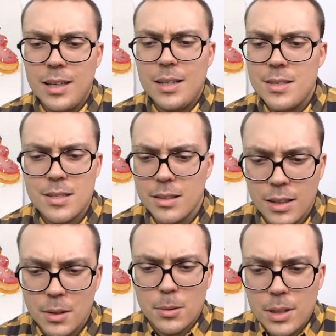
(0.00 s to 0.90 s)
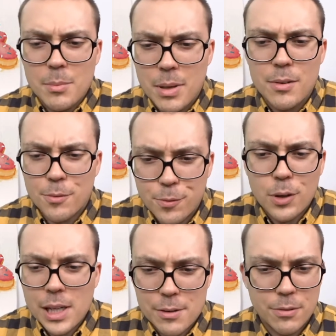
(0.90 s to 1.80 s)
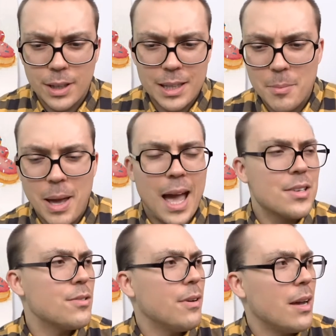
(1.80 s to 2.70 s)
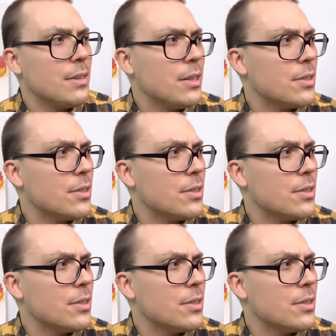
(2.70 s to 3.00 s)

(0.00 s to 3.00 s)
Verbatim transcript: He's literally been free for like the past five